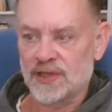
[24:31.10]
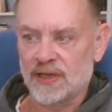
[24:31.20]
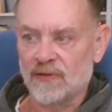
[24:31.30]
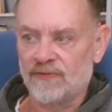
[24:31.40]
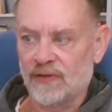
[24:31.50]

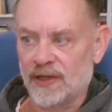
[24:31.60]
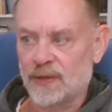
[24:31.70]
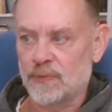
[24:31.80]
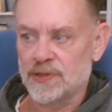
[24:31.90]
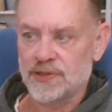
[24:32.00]
so
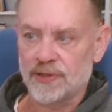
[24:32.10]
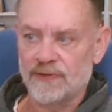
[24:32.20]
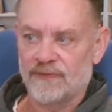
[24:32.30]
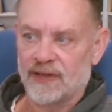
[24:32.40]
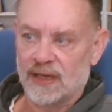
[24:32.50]
skillfully and
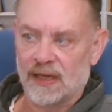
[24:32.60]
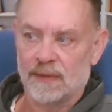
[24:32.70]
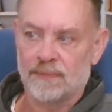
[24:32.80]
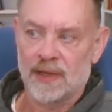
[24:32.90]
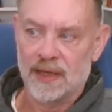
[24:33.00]

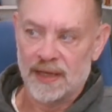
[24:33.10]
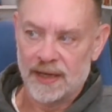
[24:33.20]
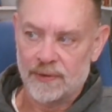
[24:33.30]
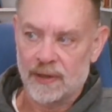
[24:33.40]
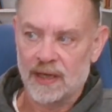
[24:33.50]
reservedly by
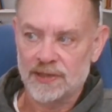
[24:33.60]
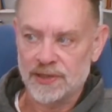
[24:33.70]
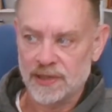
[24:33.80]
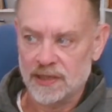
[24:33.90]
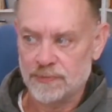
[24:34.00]

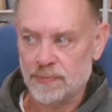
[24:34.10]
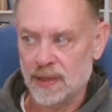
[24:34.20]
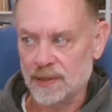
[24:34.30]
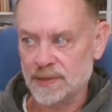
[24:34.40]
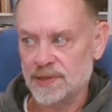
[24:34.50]
heterogeneous
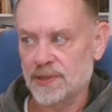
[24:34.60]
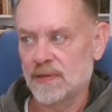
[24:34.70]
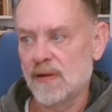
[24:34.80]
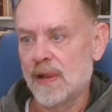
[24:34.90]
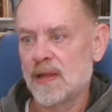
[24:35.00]

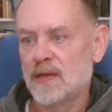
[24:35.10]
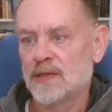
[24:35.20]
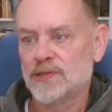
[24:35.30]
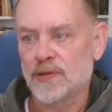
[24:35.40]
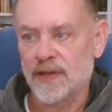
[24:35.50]
parts,
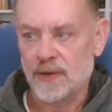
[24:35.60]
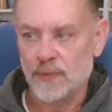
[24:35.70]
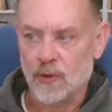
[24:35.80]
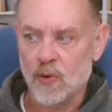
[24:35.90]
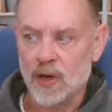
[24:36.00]
so that
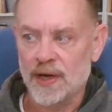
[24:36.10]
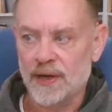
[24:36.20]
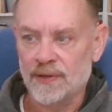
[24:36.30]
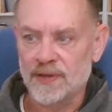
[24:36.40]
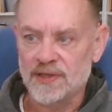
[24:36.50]
it
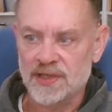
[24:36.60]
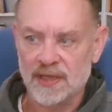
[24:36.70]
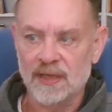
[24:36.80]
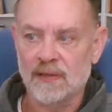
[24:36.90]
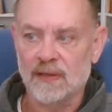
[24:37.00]
required the
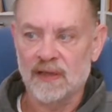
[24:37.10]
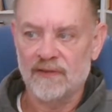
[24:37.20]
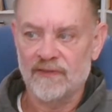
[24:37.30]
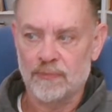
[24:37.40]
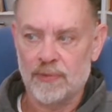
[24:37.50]
skill
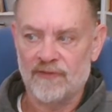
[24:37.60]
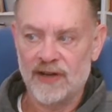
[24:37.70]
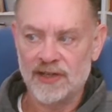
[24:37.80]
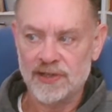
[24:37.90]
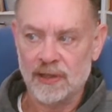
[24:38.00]
of a
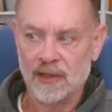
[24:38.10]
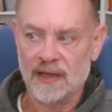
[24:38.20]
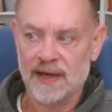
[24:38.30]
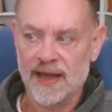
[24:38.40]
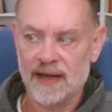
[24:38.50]
professional
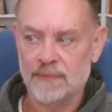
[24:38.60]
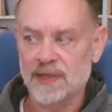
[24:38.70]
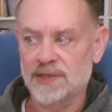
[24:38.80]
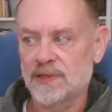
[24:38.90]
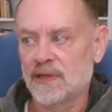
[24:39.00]

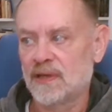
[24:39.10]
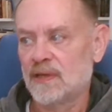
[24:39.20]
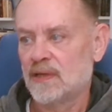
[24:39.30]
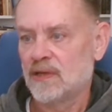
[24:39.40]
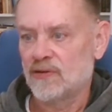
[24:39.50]
anatomist
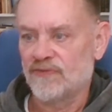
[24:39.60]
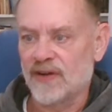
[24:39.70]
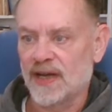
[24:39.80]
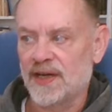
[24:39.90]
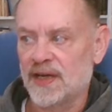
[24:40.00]
to
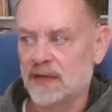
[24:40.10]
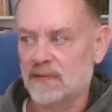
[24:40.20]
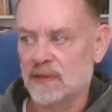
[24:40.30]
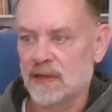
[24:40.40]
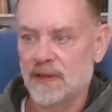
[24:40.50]
find out
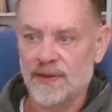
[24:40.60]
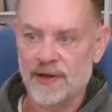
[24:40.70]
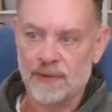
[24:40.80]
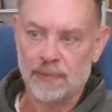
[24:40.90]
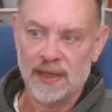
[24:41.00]

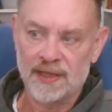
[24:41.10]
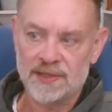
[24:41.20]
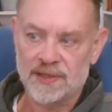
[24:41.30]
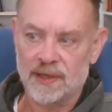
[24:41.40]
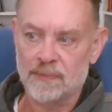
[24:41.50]
their
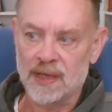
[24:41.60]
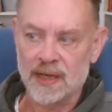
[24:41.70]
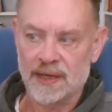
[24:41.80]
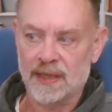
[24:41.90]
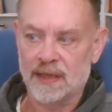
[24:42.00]
place in the
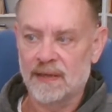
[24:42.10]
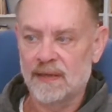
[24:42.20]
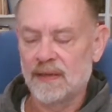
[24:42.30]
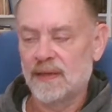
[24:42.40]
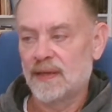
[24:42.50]
body,
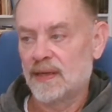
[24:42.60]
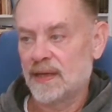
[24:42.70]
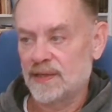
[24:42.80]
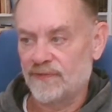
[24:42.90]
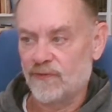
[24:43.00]

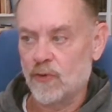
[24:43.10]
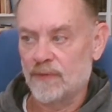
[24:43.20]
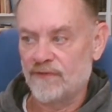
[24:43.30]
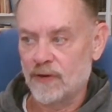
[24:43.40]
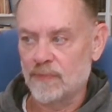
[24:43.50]
and to form
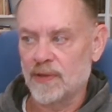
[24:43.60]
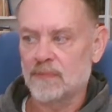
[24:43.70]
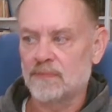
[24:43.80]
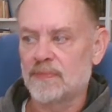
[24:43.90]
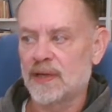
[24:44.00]
from
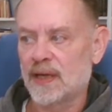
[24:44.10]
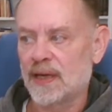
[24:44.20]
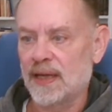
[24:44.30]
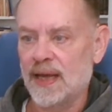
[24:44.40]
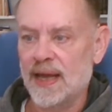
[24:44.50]
them
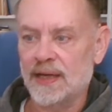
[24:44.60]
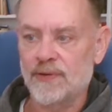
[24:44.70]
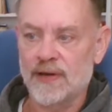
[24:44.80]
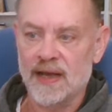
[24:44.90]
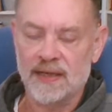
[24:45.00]
any
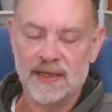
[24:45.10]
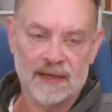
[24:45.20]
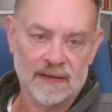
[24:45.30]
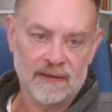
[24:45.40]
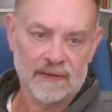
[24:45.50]
accurate
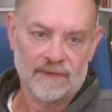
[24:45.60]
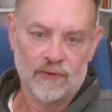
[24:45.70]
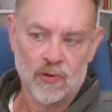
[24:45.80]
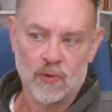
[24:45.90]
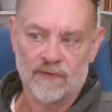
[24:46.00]
idea of the
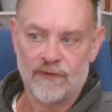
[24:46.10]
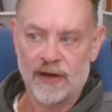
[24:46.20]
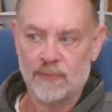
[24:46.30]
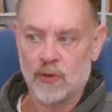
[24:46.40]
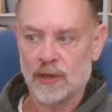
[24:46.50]
whole
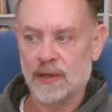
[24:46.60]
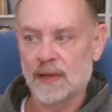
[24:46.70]
framework,